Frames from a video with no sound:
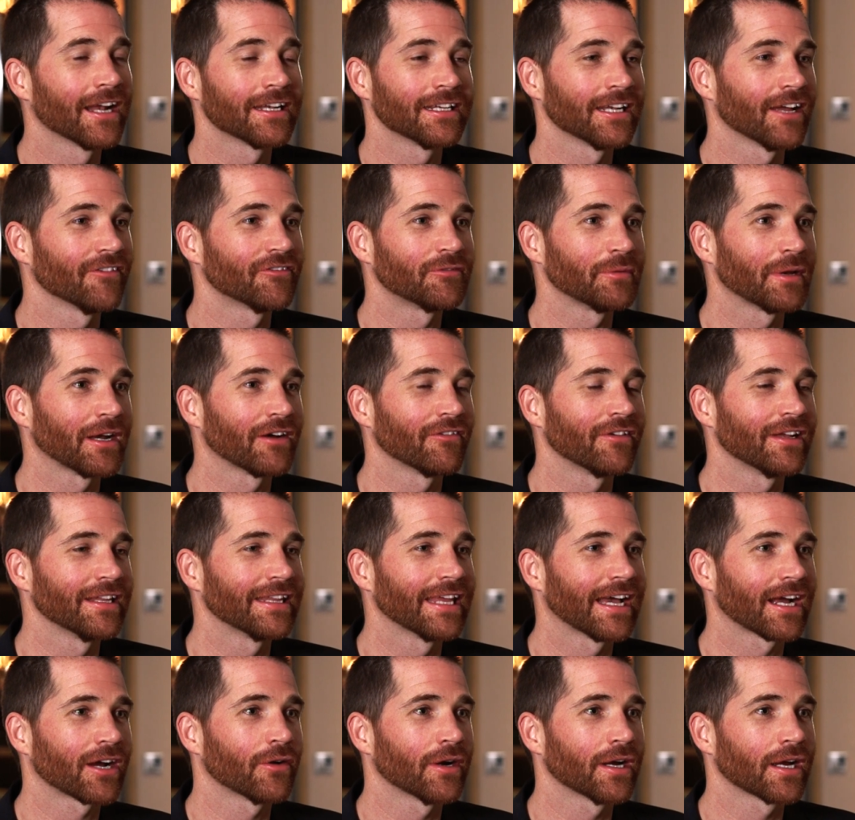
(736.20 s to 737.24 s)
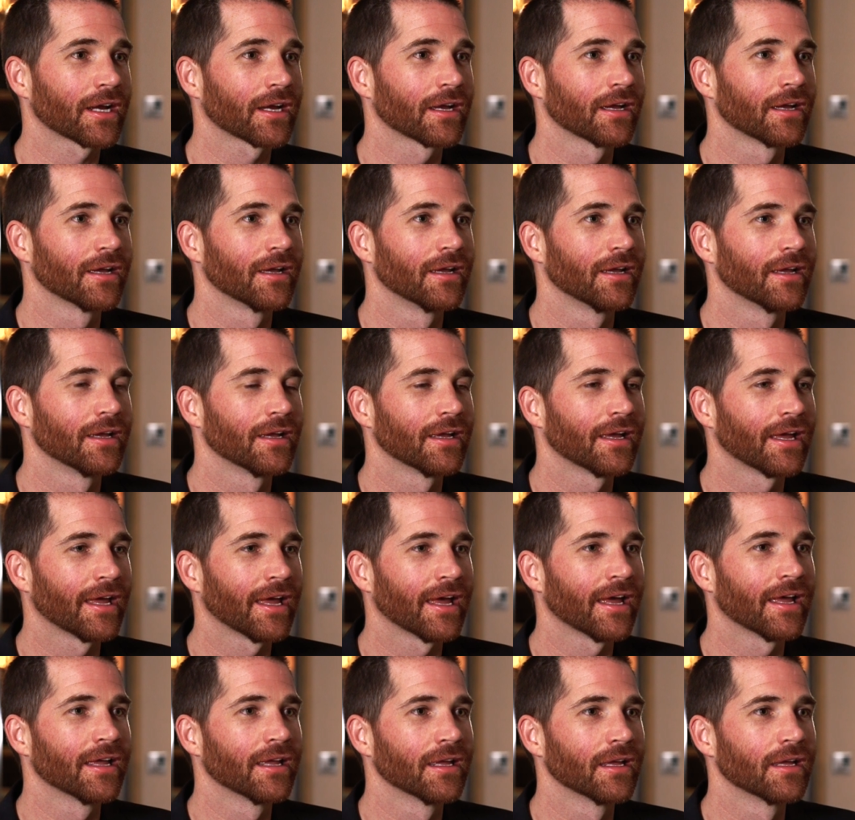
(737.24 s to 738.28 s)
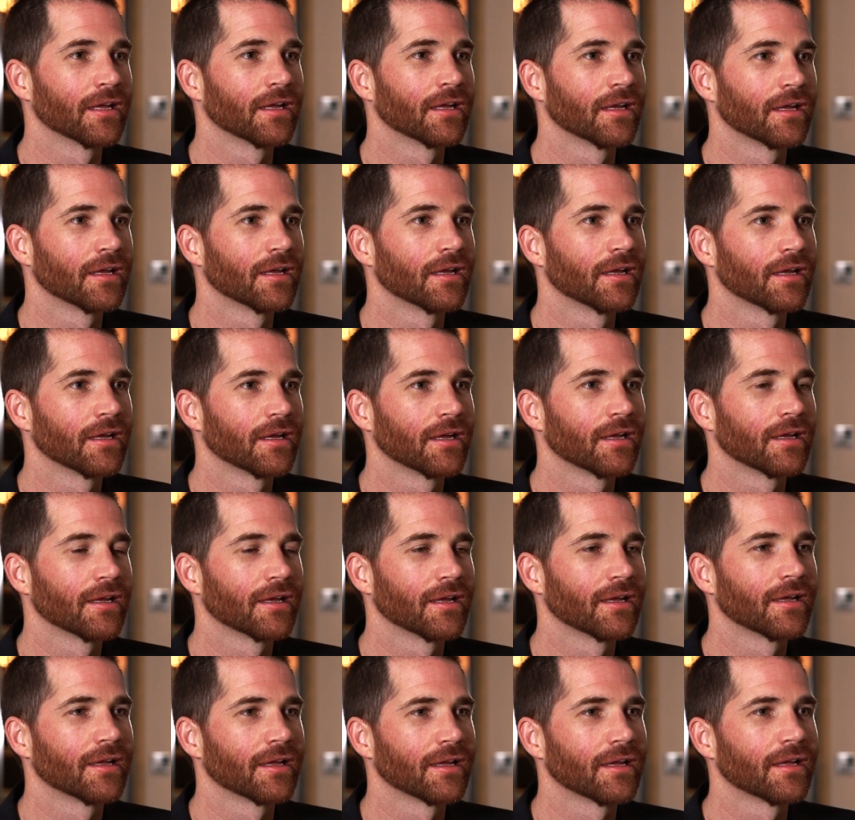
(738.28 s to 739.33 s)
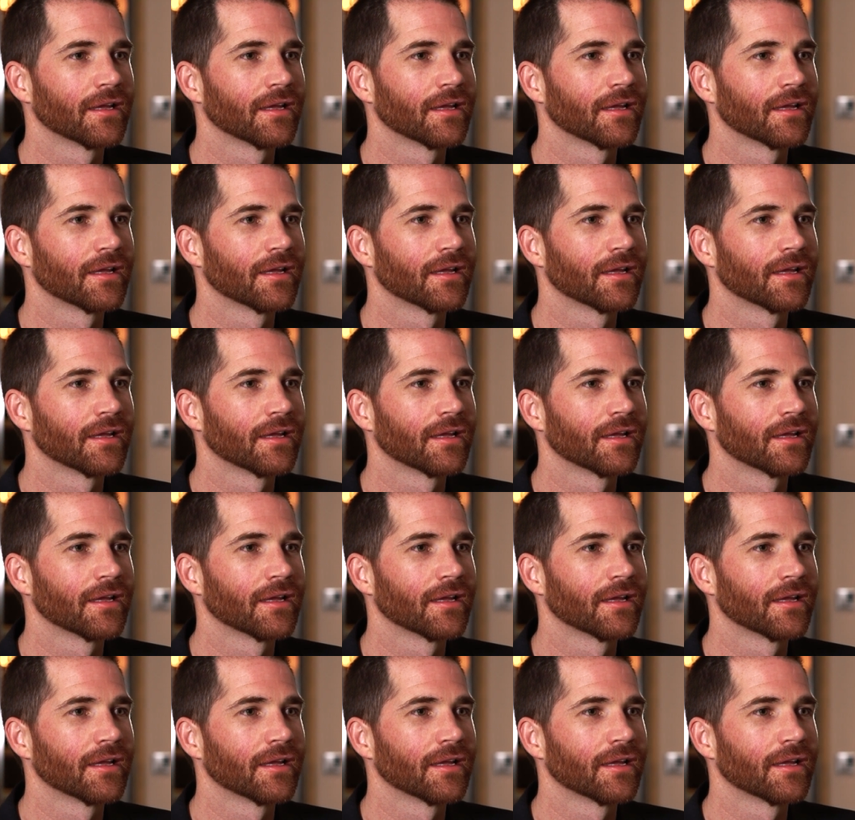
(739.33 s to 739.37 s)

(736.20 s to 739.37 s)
I'd love to be able to read that. I've never seen anything like it. Yeah, I was like, I couldn't believe it.